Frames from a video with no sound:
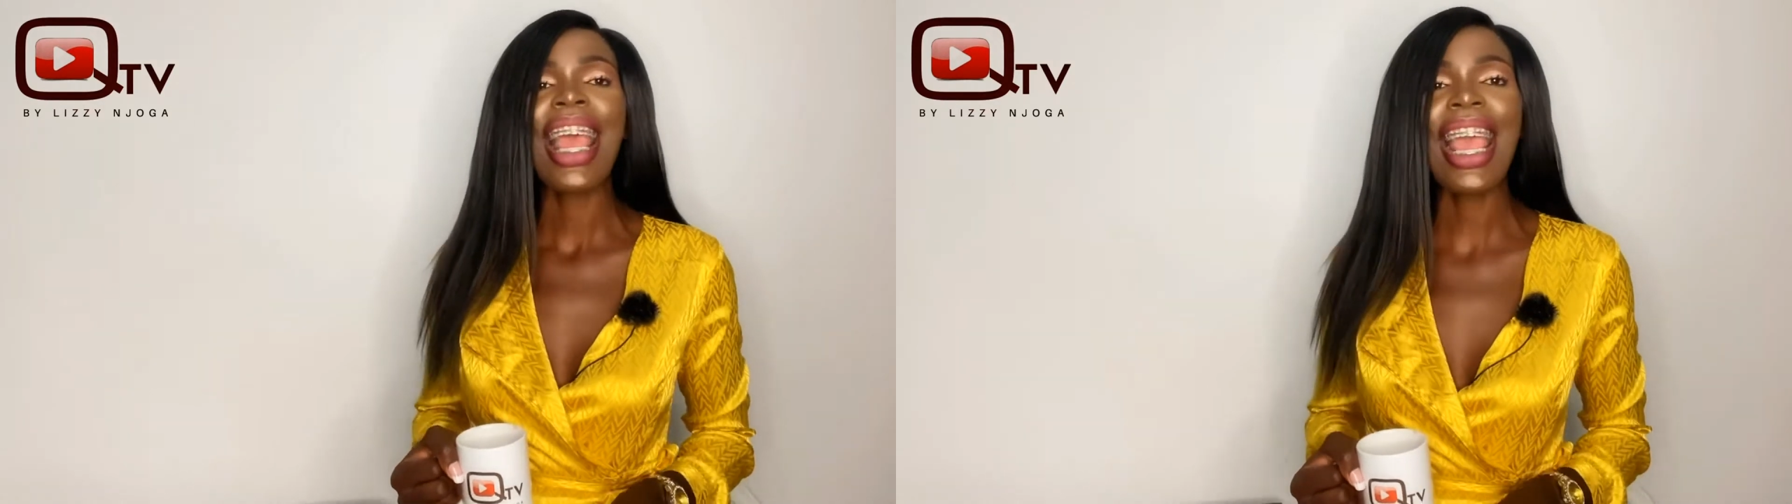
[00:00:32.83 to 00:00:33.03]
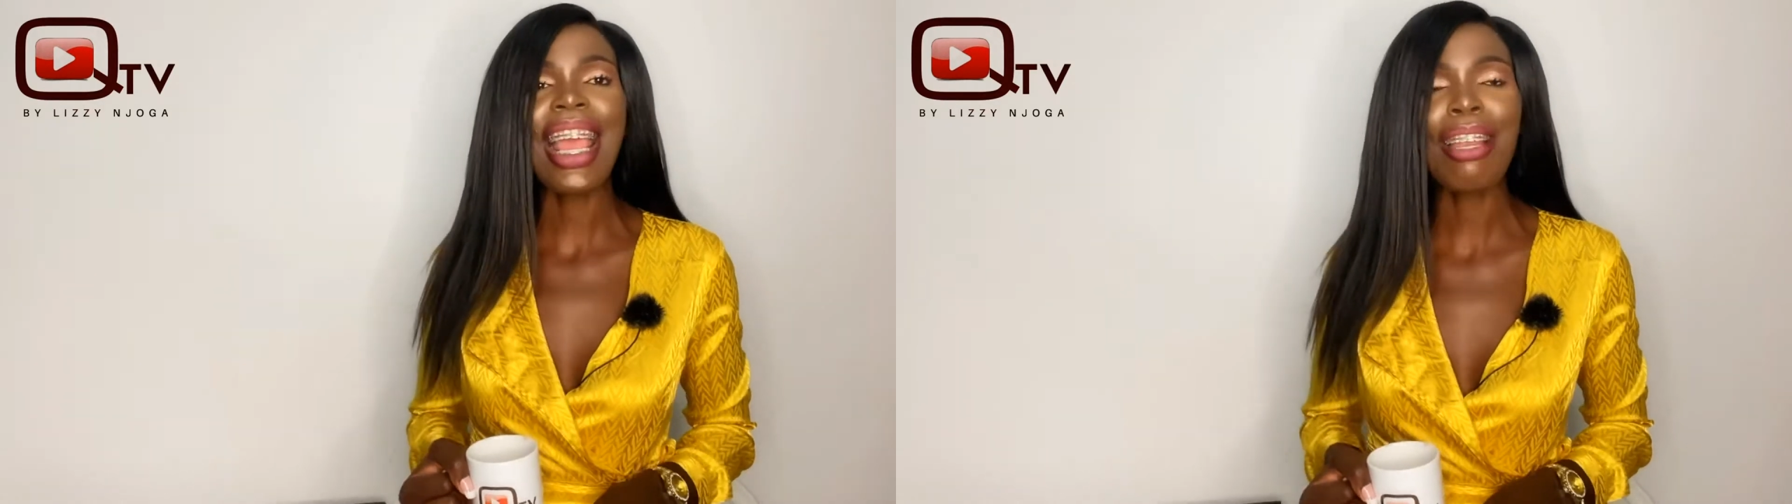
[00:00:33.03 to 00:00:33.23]

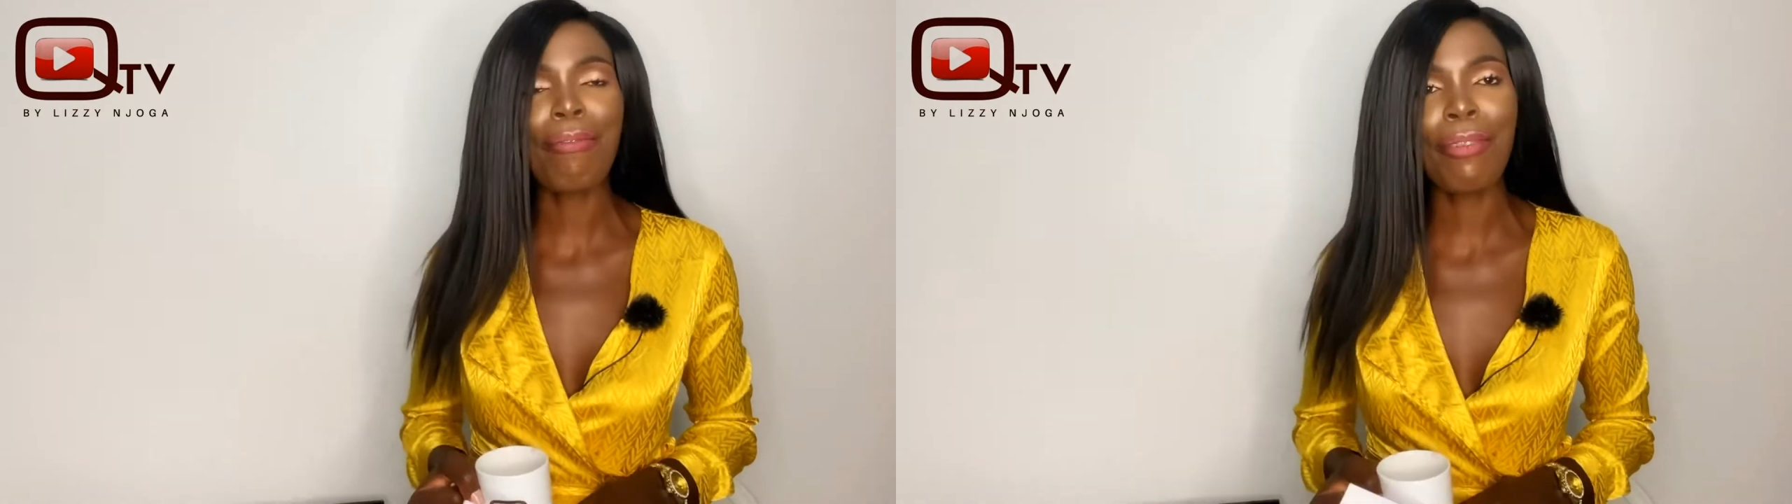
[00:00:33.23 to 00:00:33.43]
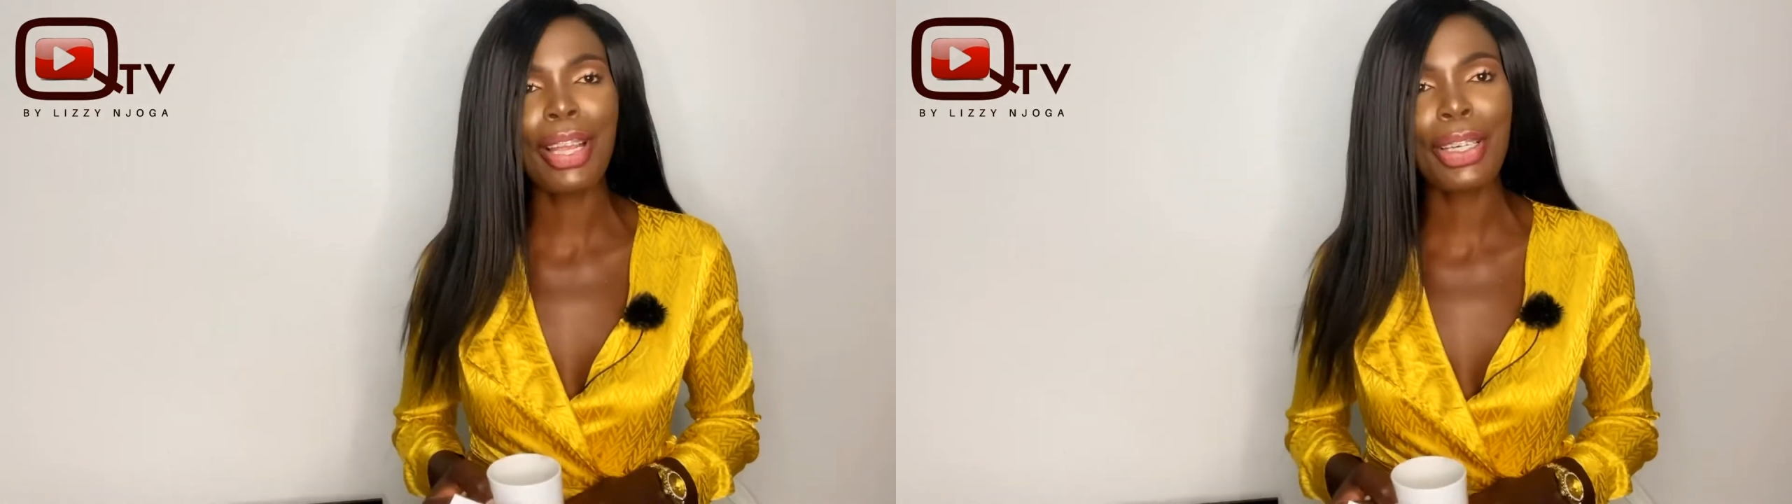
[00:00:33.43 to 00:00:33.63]
and
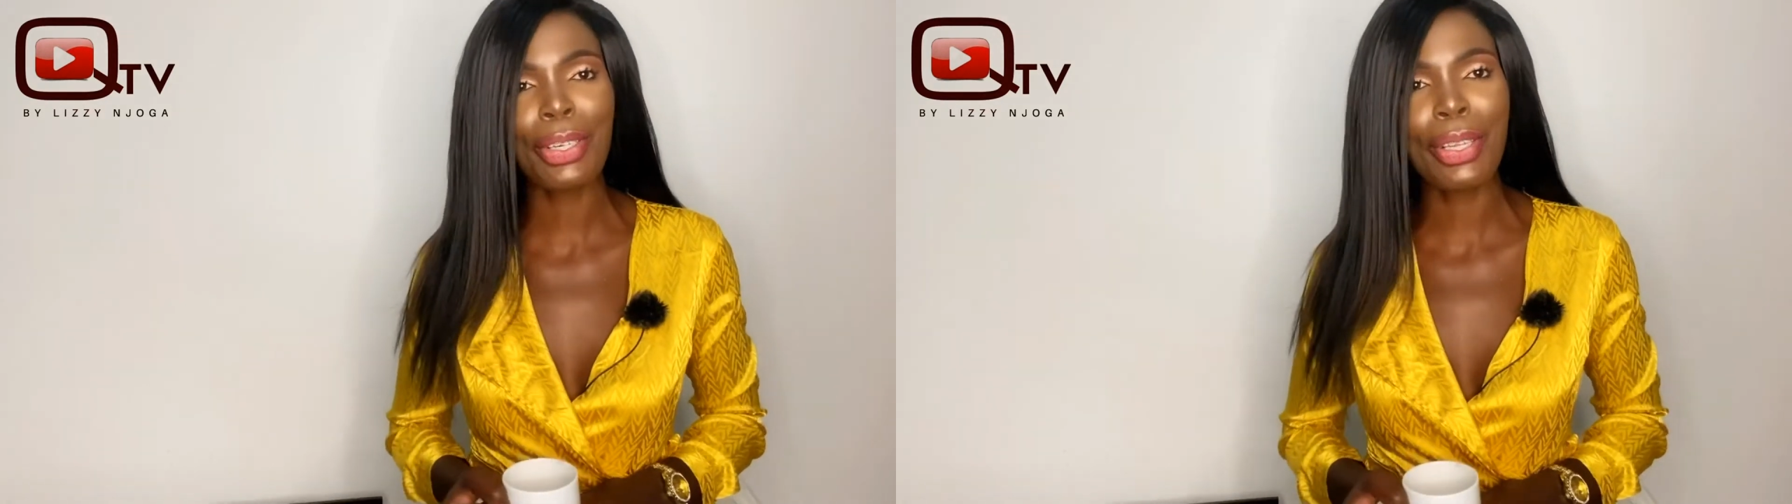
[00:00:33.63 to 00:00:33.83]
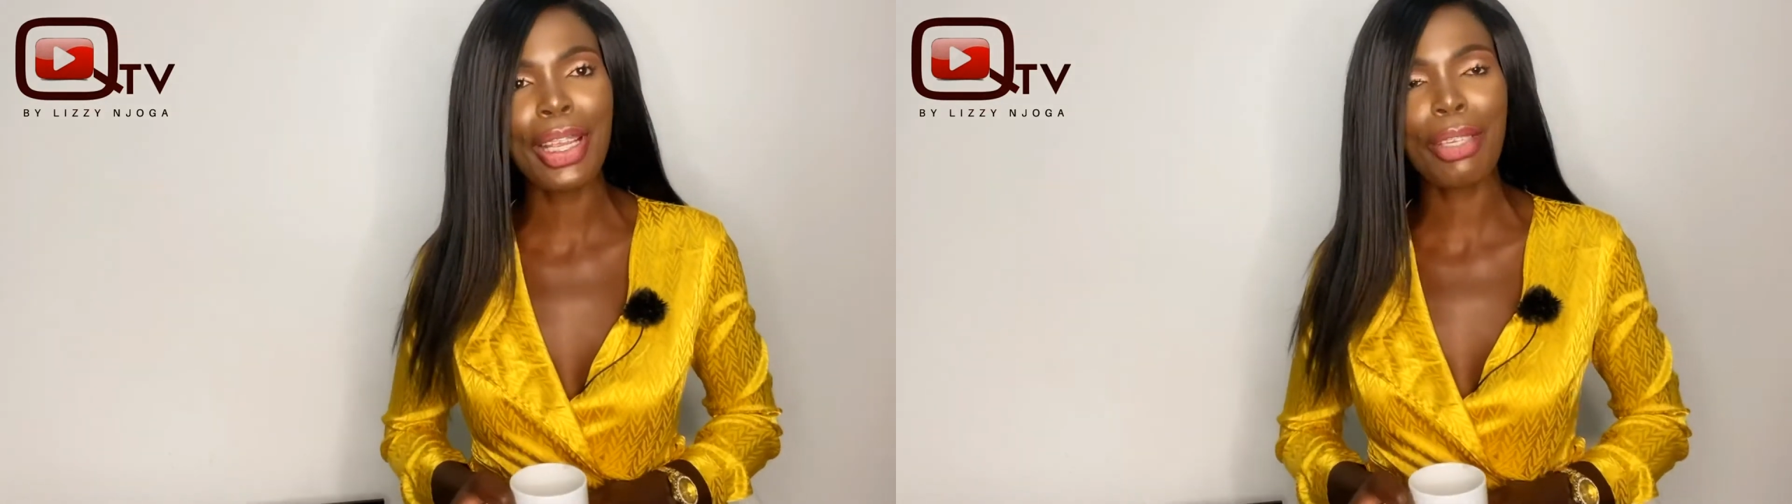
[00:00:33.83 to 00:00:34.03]

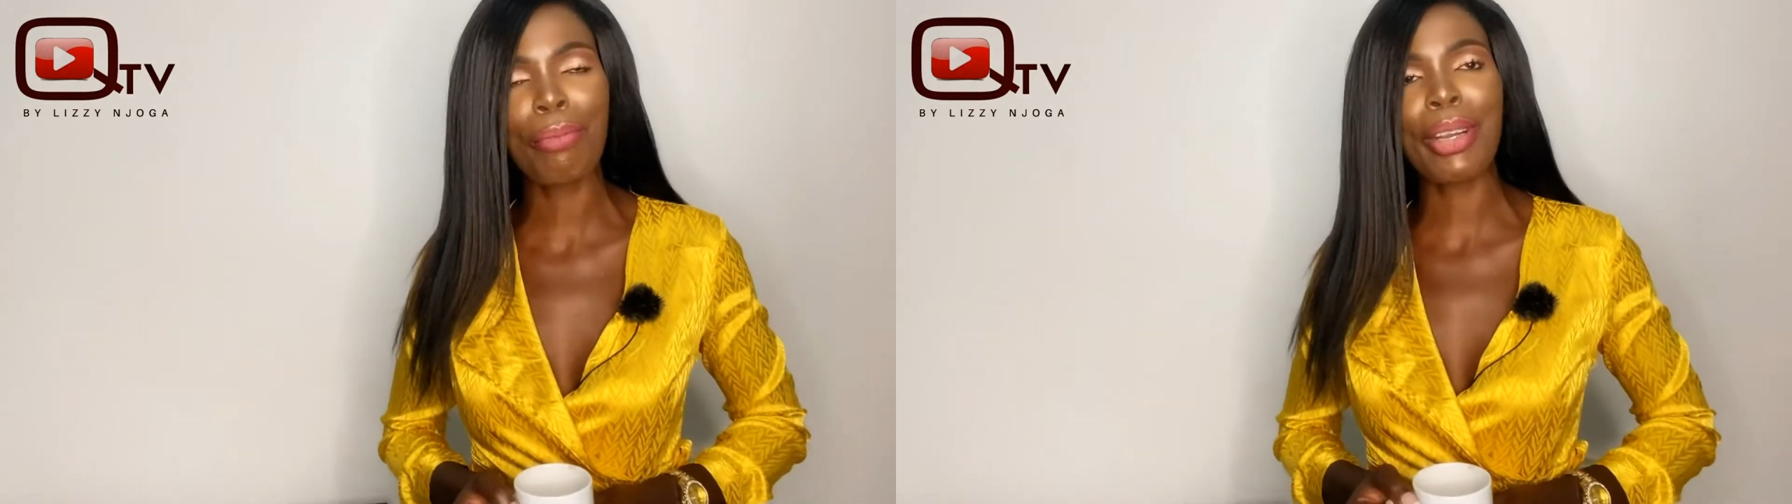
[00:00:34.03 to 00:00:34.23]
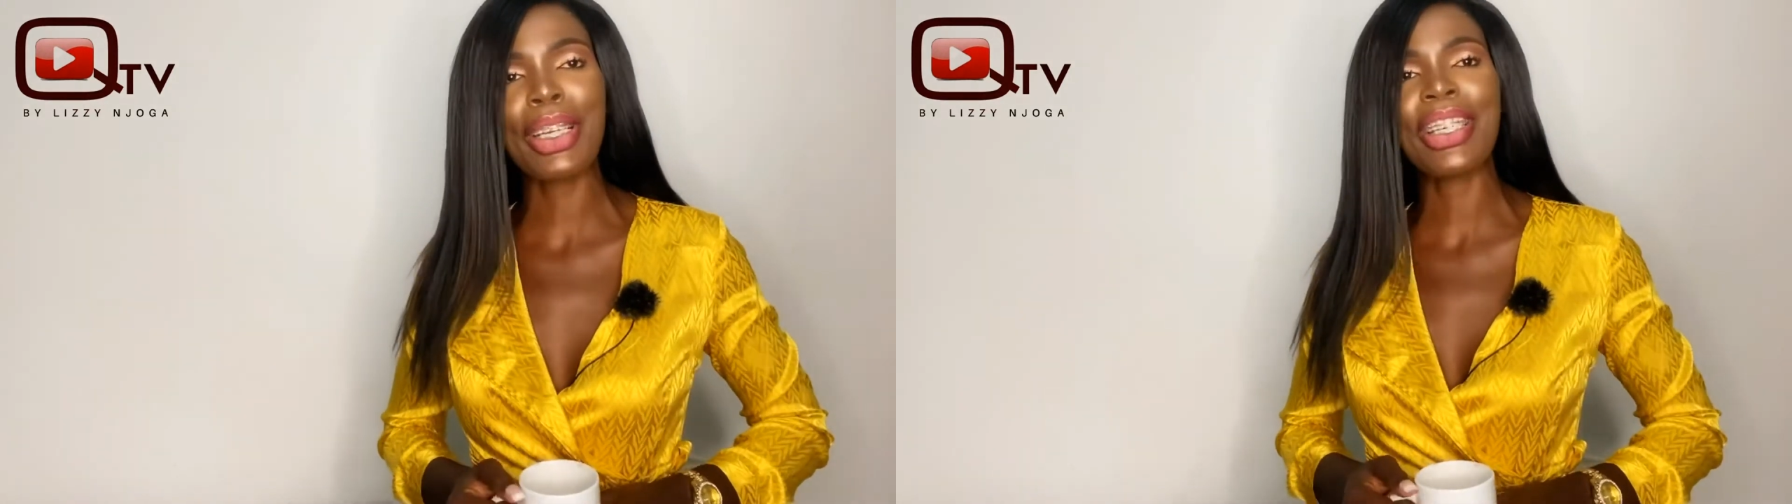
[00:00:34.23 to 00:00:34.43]
facial
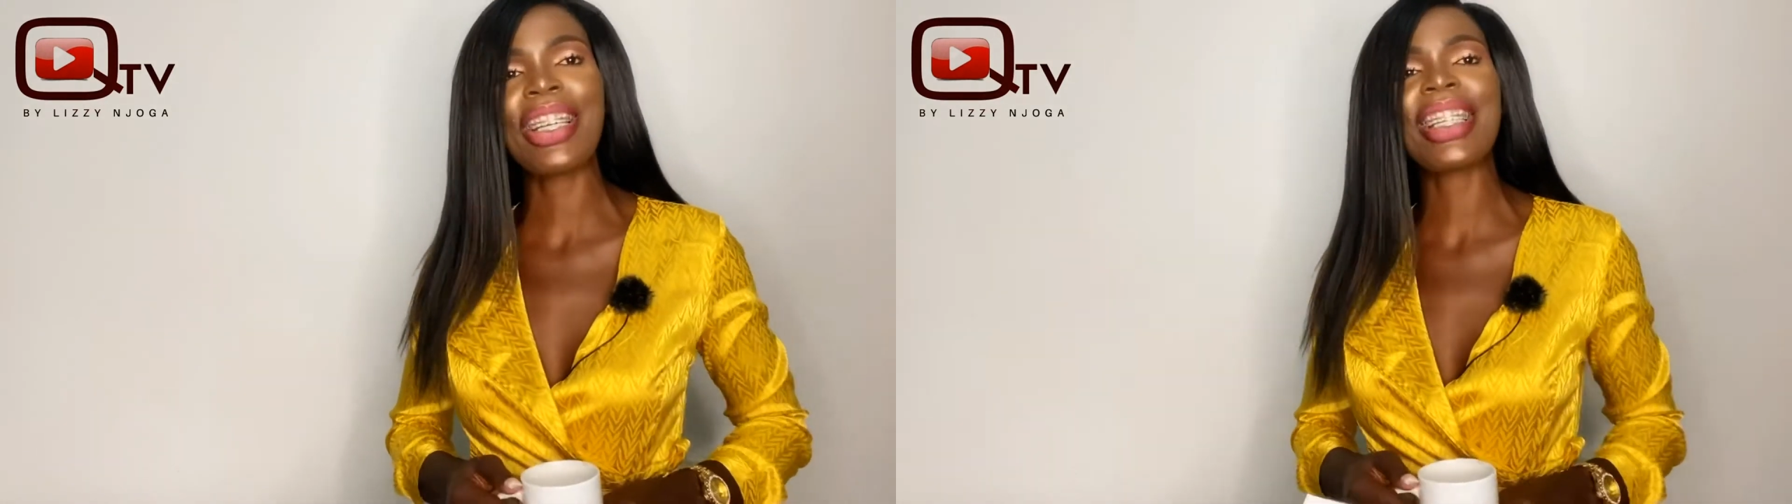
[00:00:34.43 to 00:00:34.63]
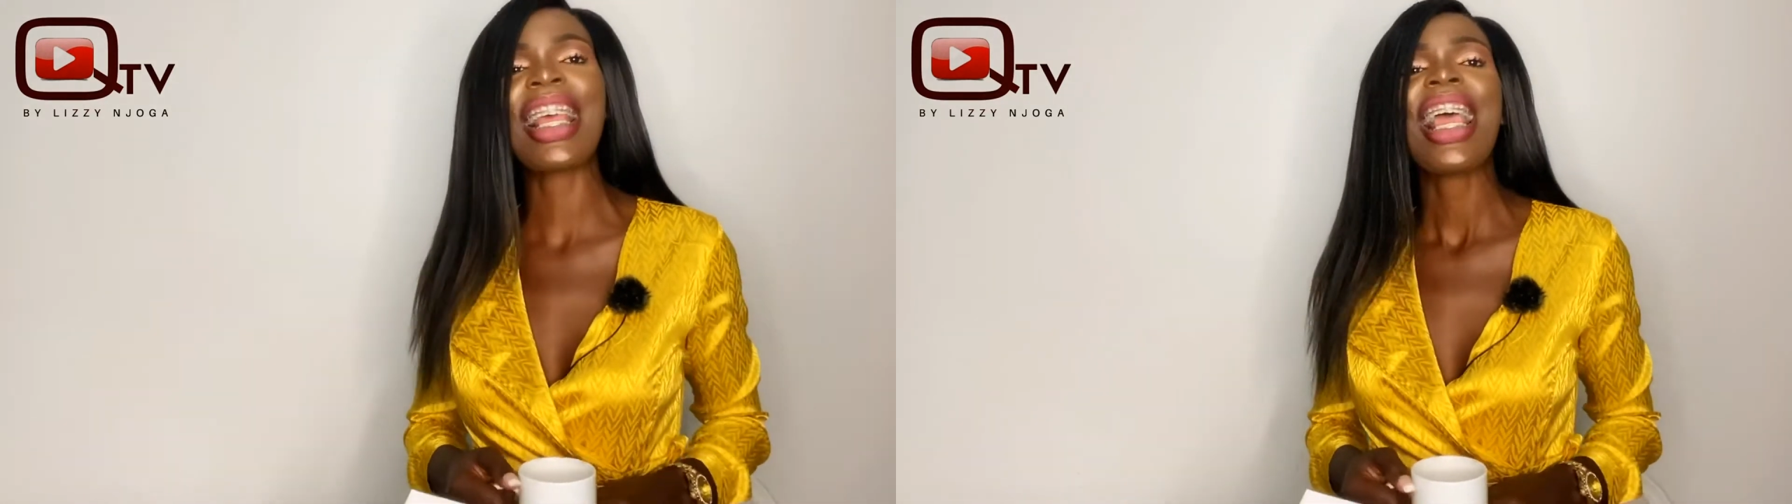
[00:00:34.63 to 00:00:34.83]

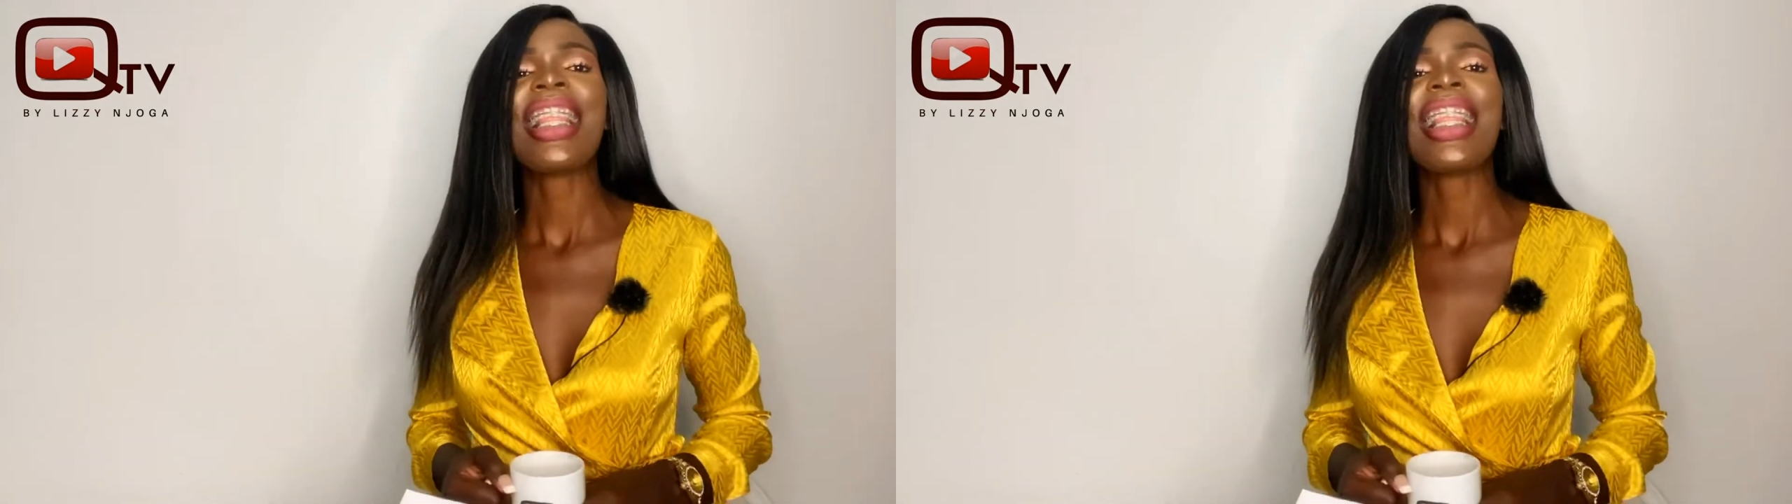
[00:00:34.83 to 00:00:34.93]
expressions.